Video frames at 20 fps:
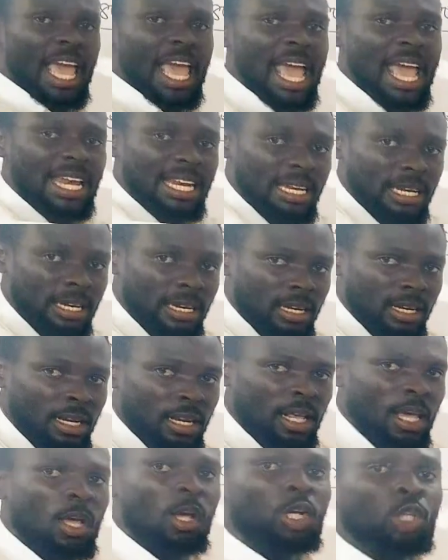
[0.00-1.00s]
n
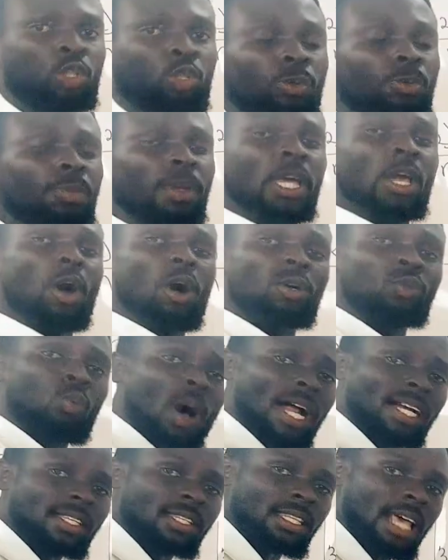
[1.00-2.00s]
should be on
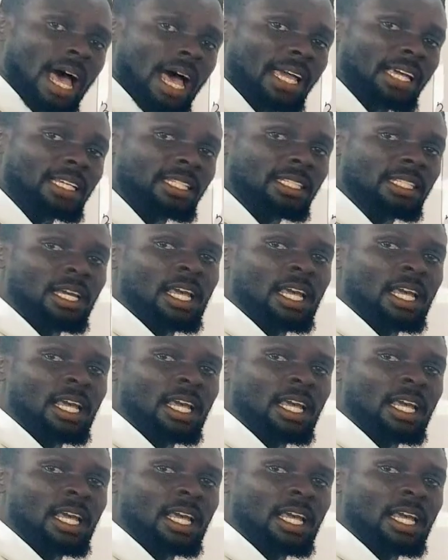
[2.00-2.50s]
one side,